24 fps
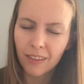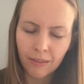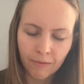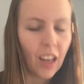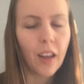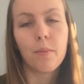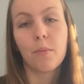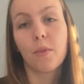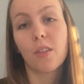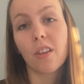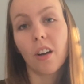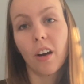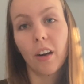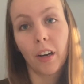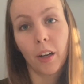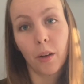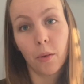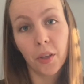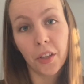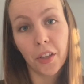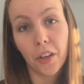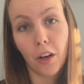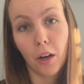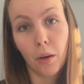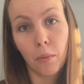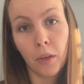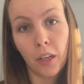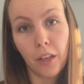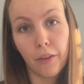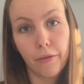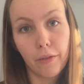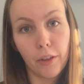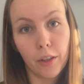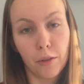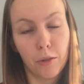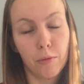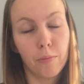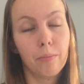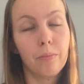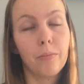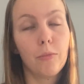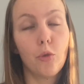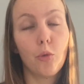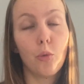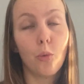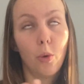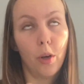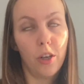I'm starting with a comedy film,
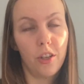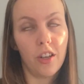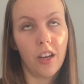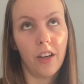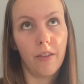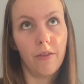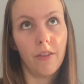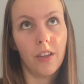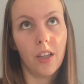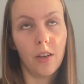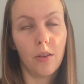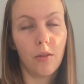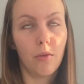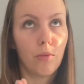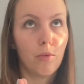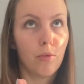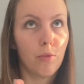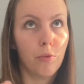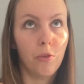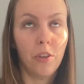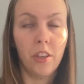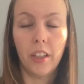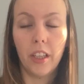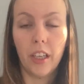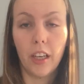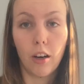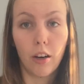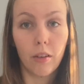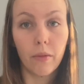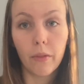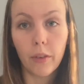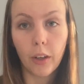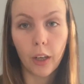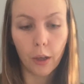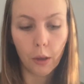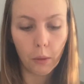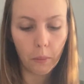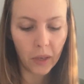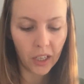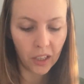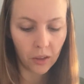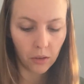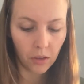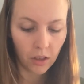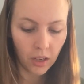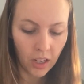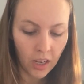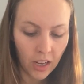which I feel really confident about,
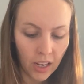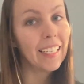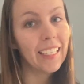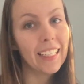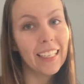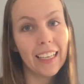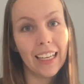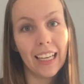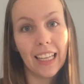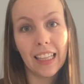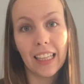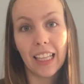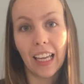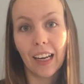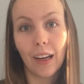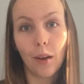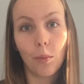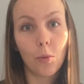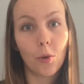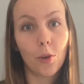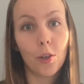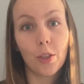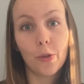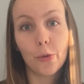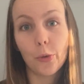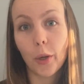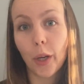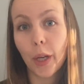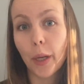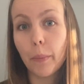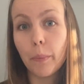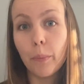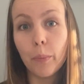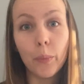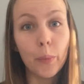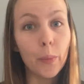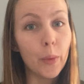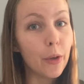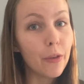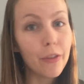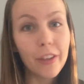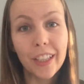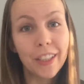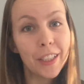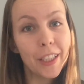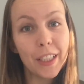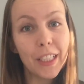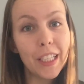and then I'm going to try and move
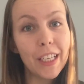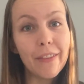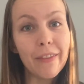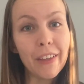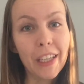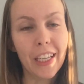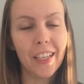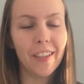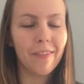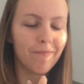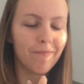it to TV.